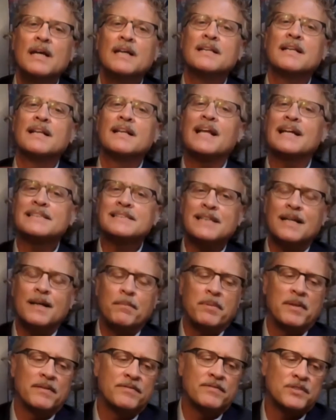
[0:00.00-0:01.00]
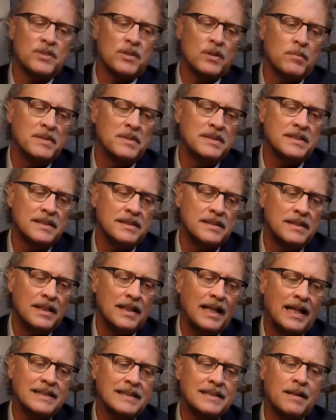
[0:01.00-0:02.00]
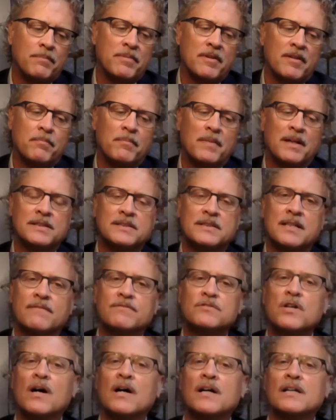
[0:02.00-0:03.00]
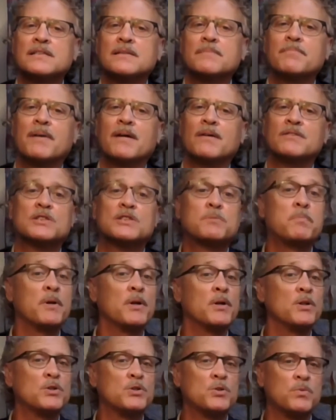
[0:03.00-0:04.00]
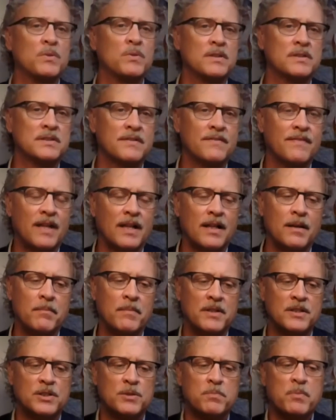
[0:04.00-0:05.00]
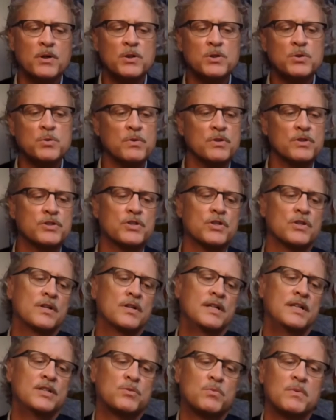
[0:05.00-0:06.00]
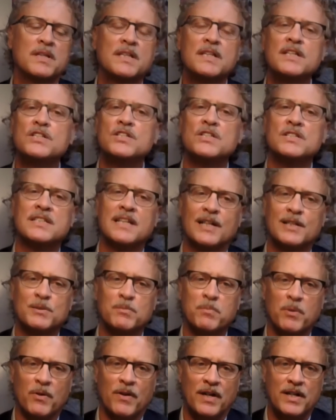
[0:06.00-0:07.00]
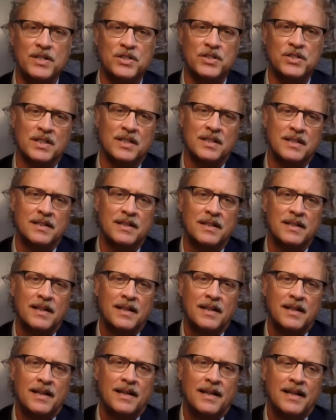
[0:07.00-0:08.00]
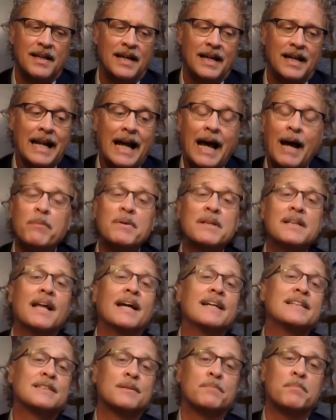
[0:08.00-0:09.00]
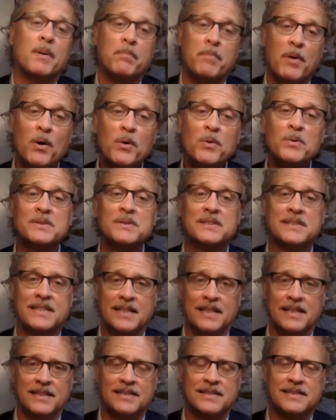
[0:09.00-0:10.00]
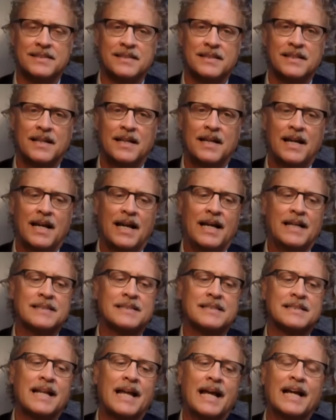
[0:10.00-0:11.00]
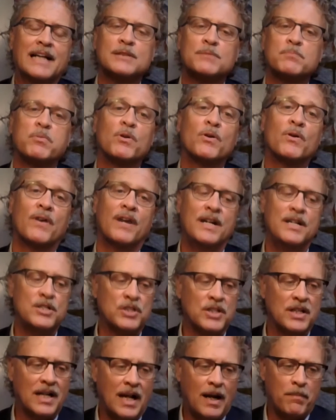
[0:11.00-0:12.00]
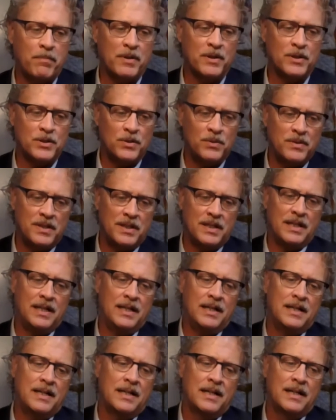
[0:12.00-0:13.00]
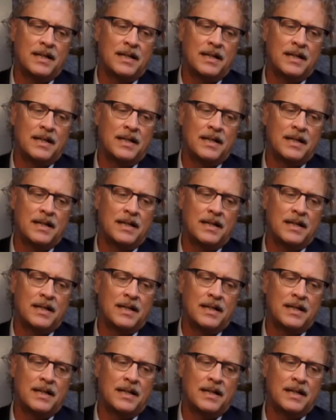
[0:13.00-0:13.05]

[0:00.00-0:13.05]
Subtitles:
In the last couple of sermons in the last couple of months, I've talked about spiritual development, spiritual journeys, religious exploration. And I would like to propose this as an exploration opportunity.